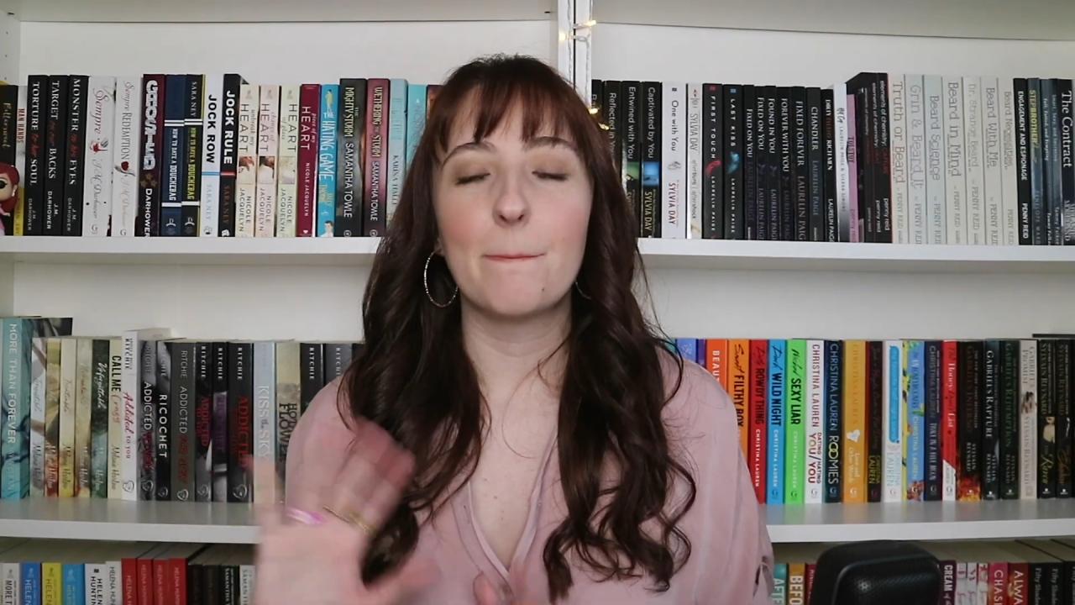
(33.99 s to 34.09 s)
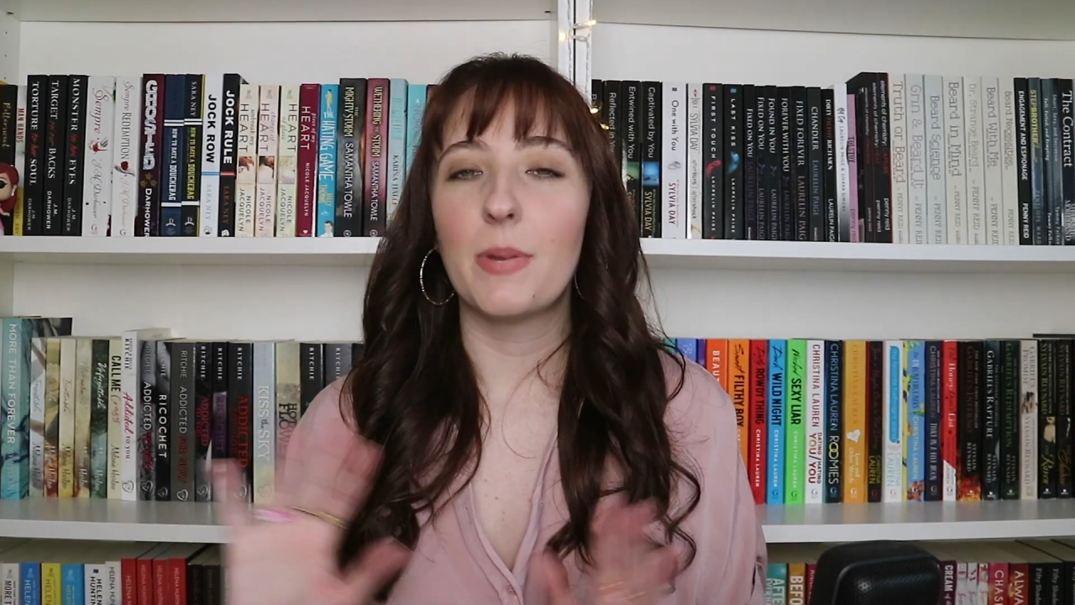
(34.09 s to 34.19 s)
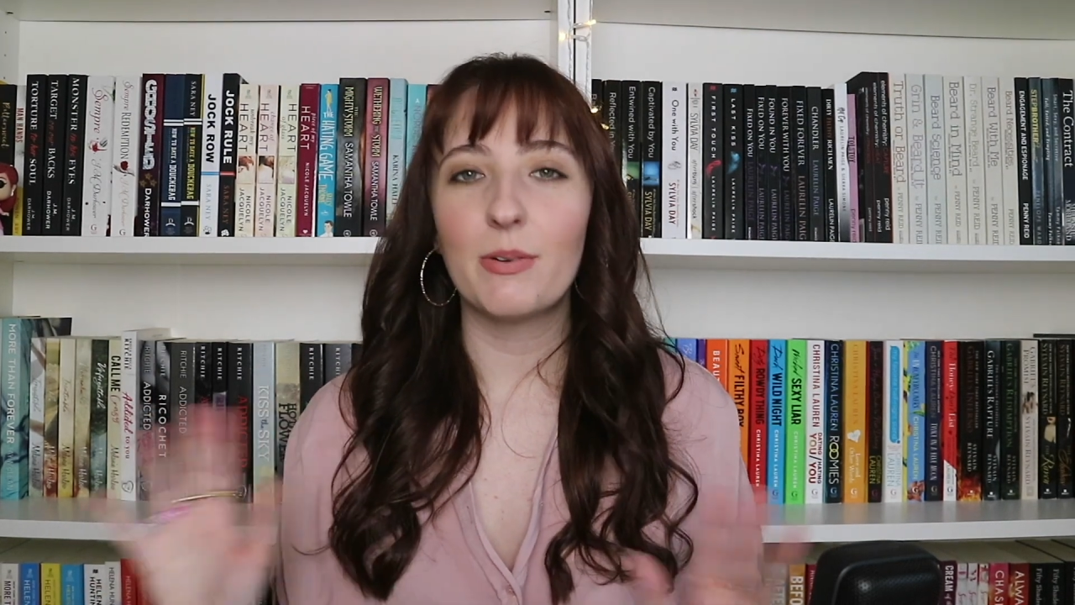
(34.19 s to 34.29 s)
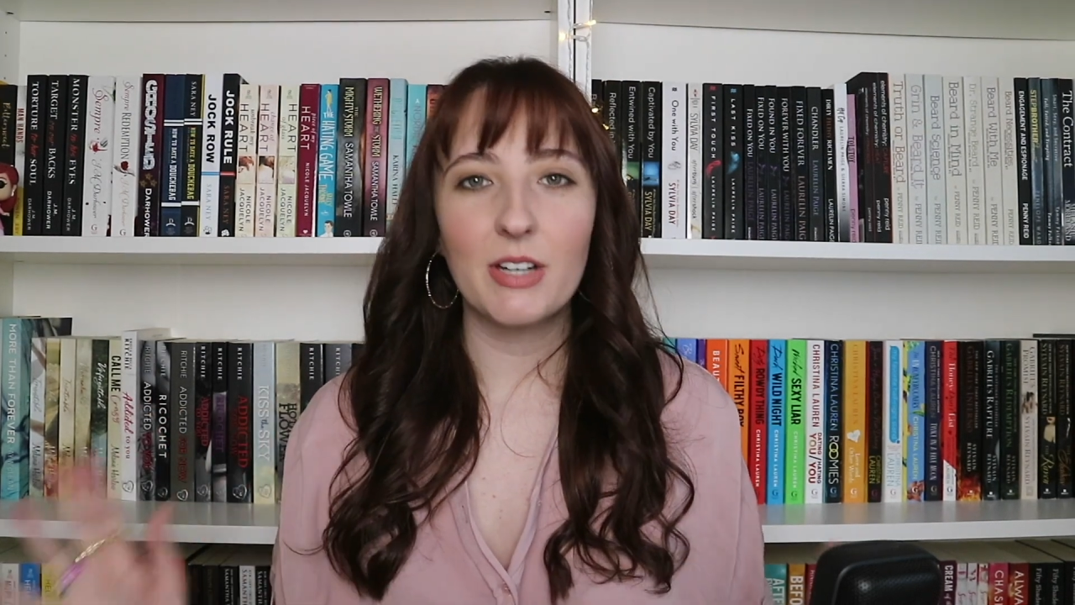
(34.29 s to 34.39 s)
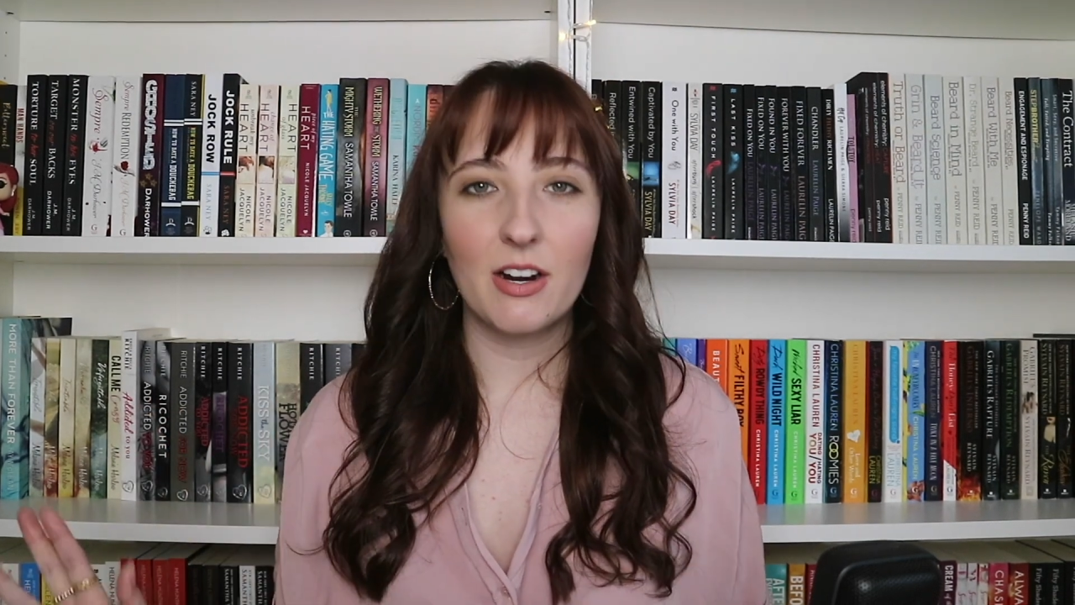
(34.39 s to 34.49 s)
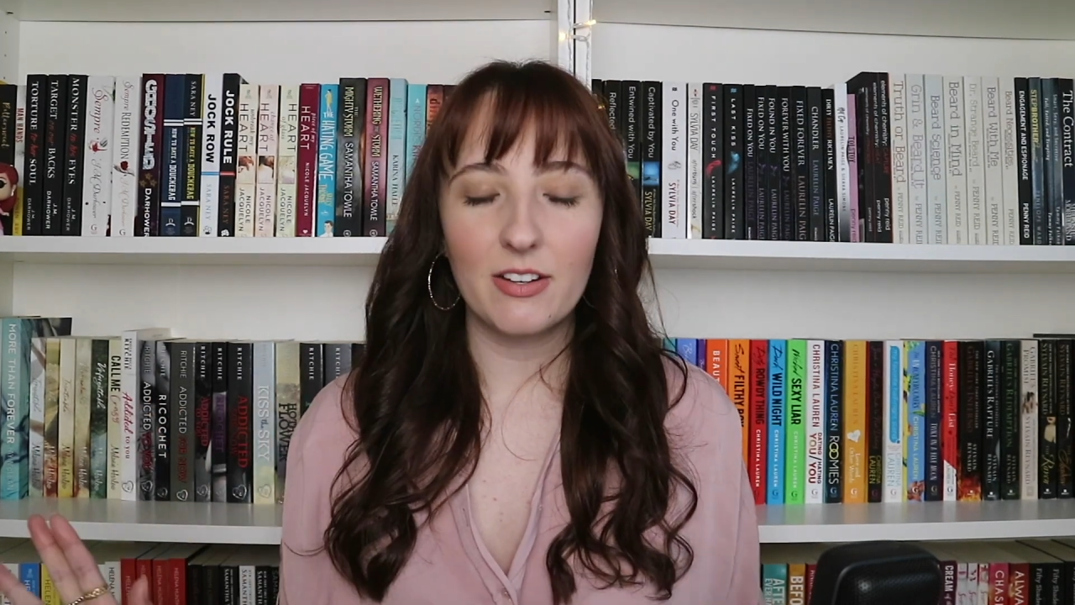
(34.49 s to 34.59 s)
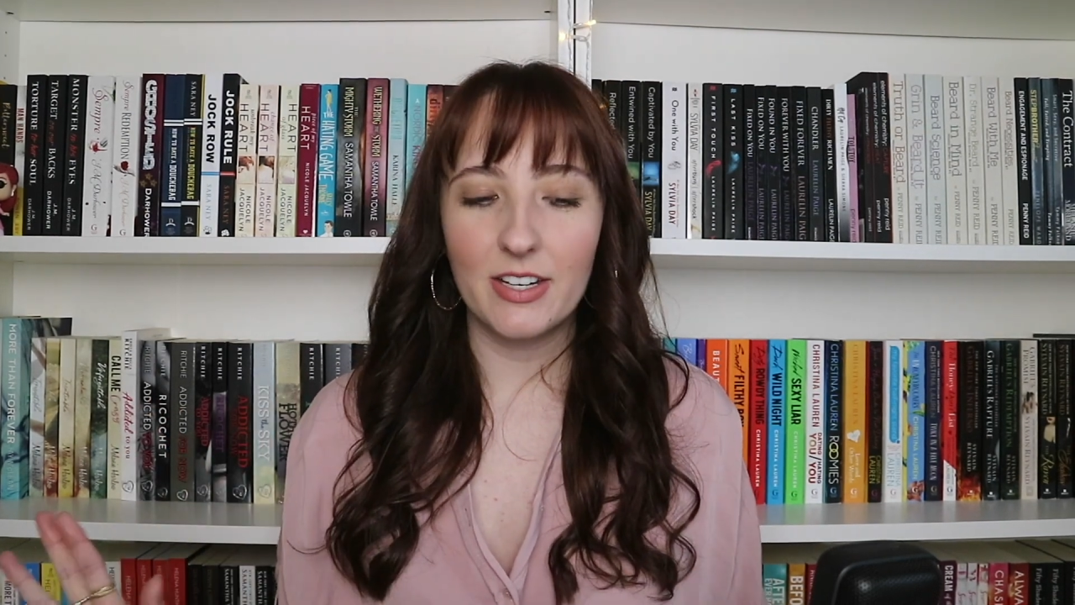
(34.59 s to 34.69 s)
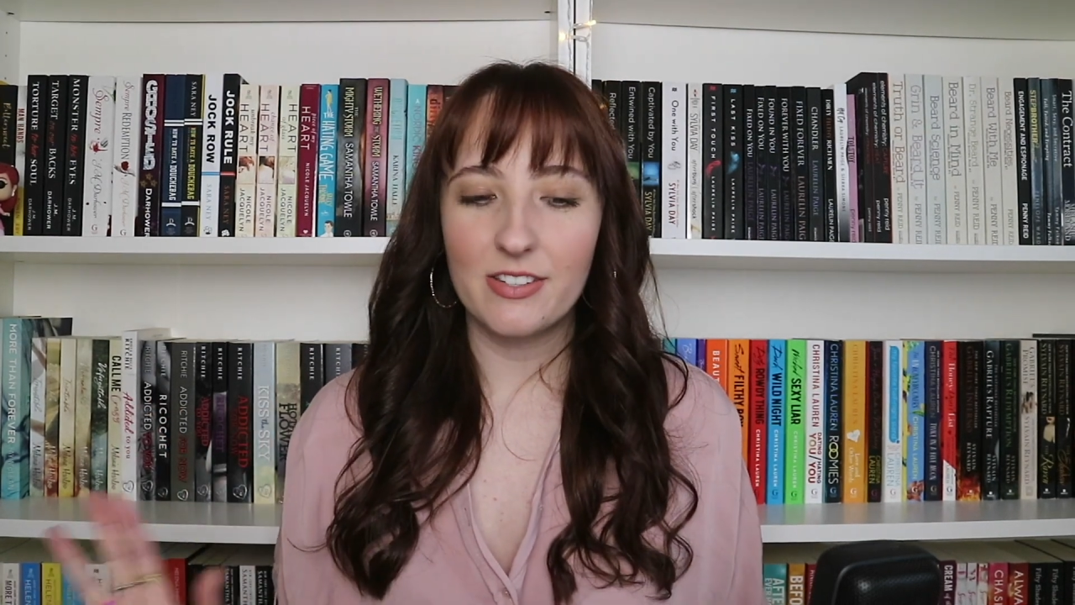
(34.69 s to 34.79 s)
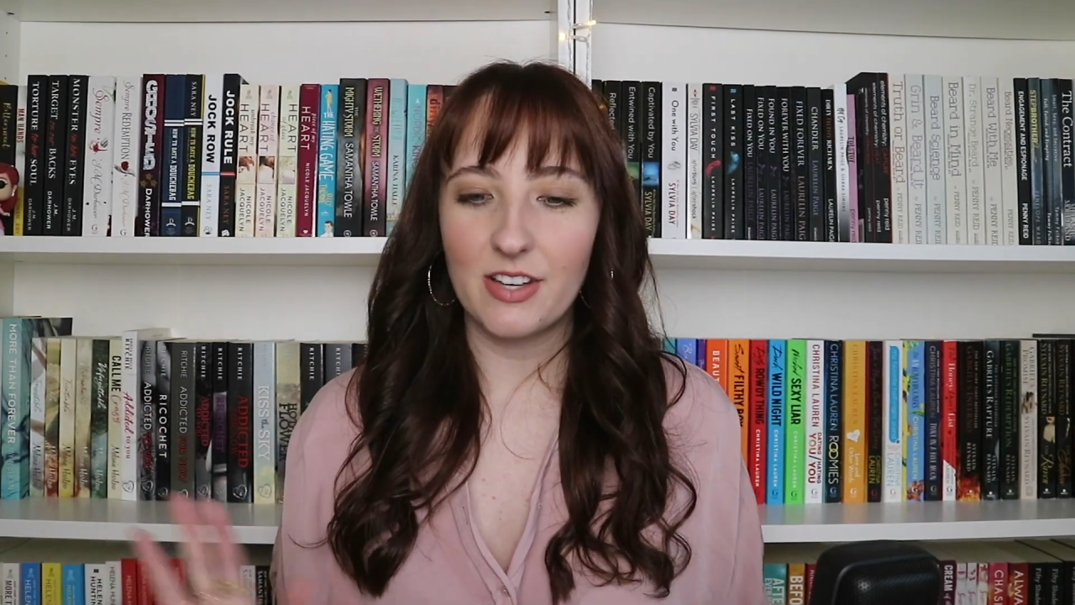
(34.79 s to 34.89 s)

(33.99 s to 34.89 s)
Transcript: but regardless,